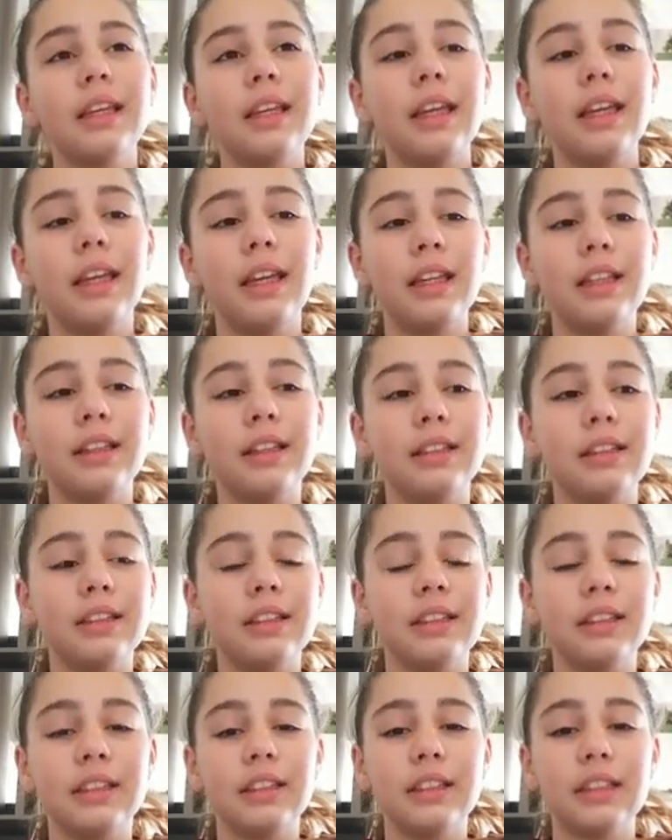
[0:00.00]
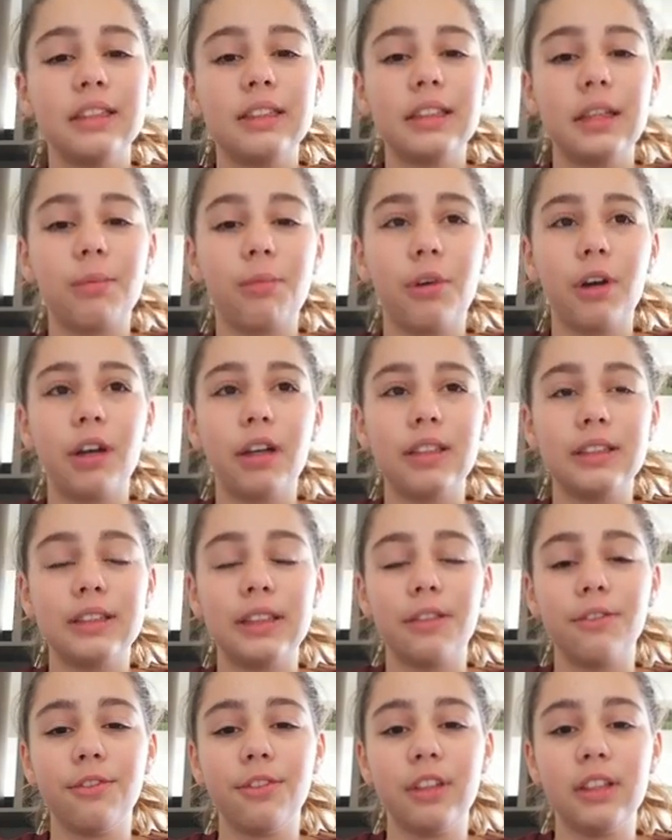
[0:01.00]
And
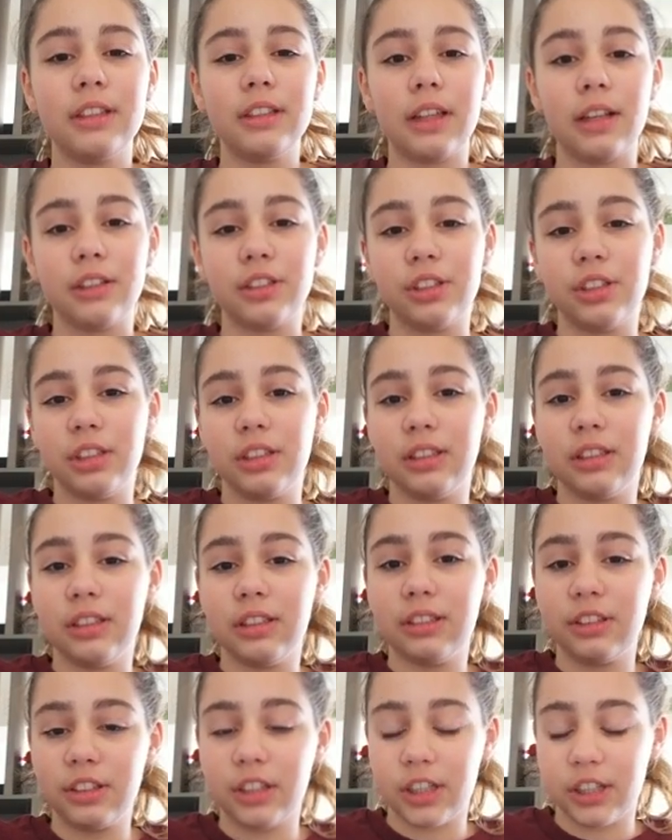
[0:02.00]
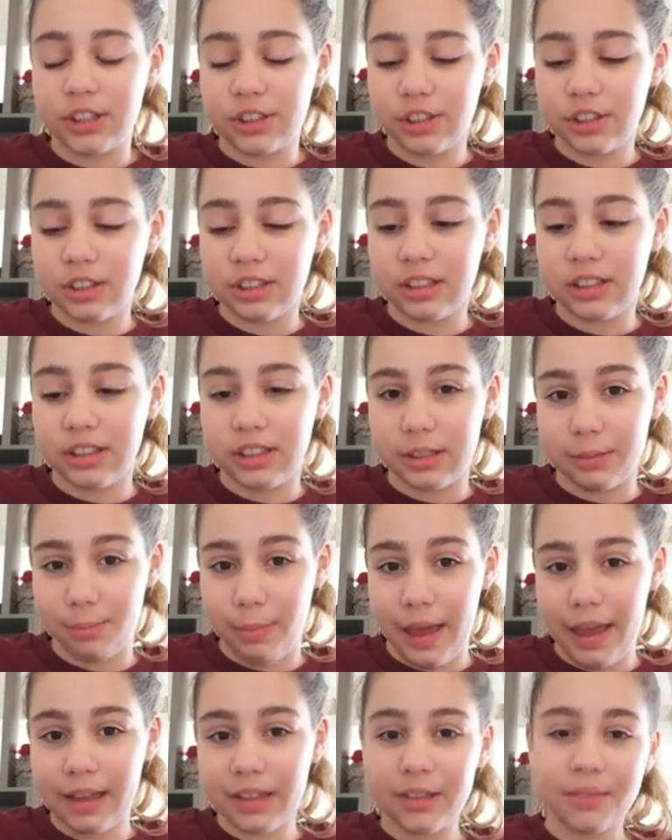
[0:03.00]
something touched his
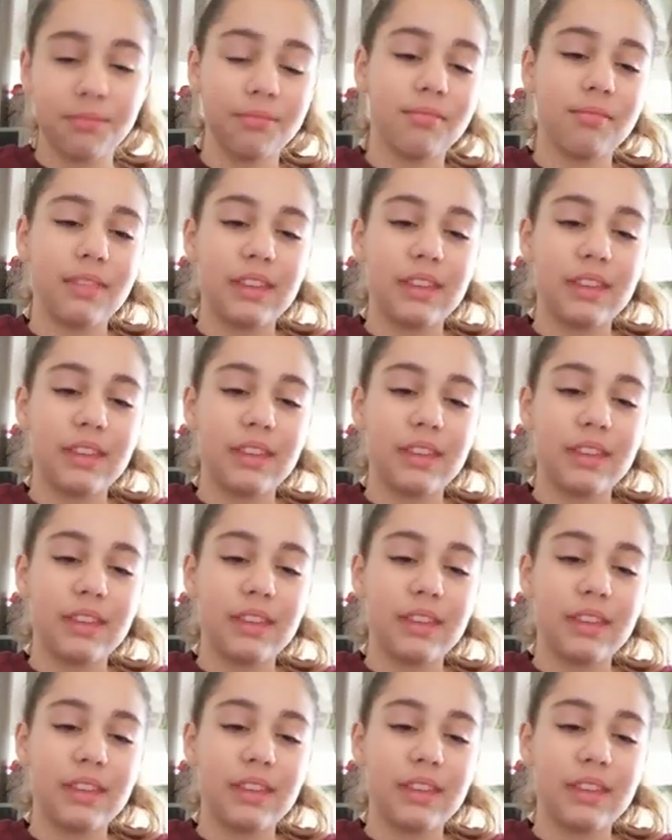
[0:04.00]
back.